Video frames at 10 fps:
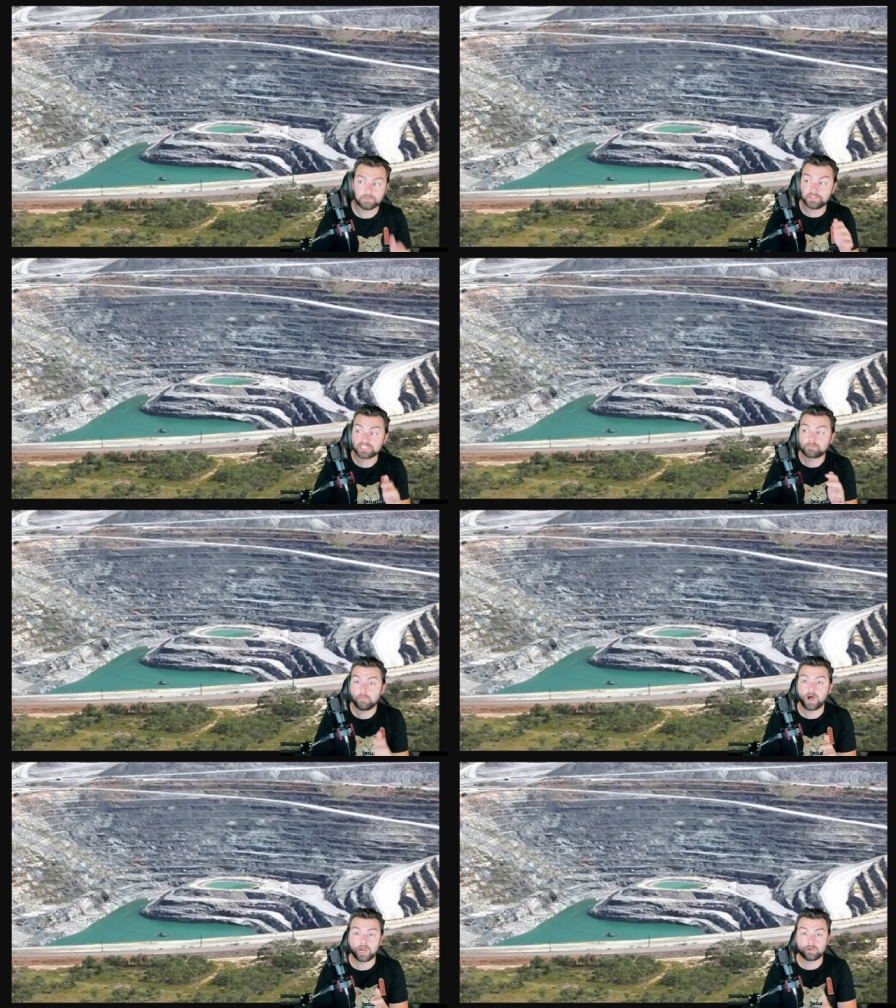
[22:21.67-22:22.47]
This
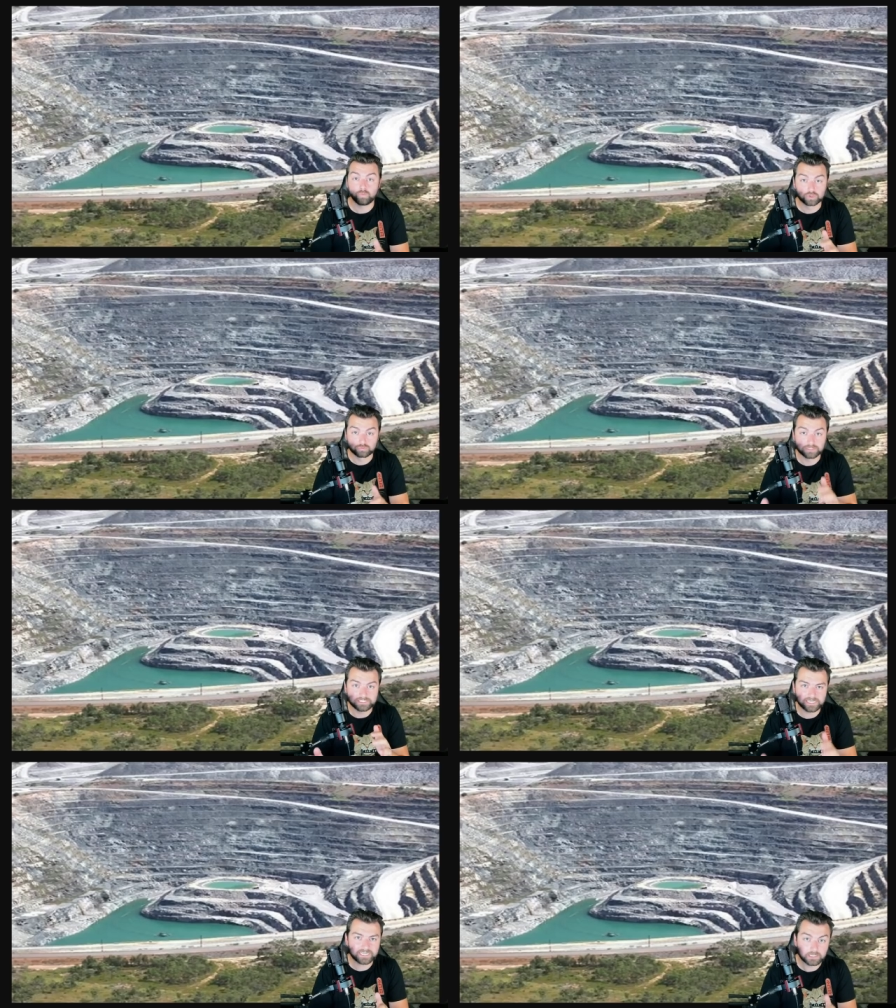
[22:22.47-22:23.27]
mine was
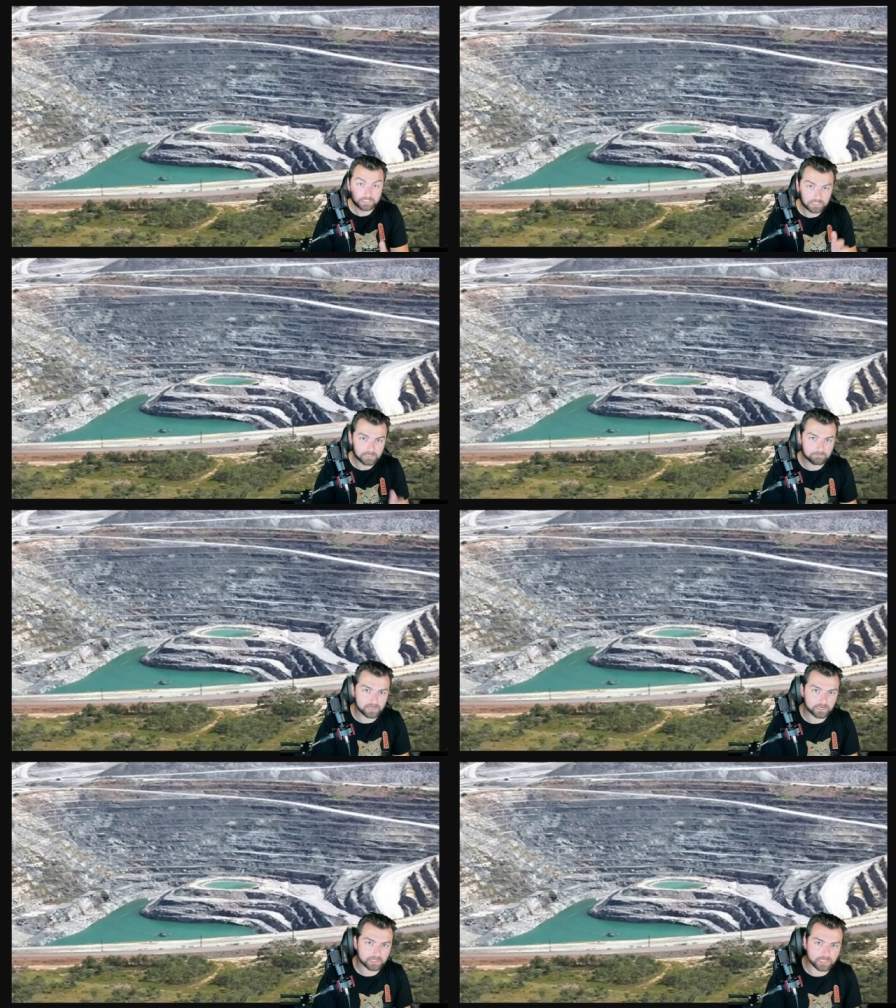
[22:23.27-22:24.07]
ridiculously big.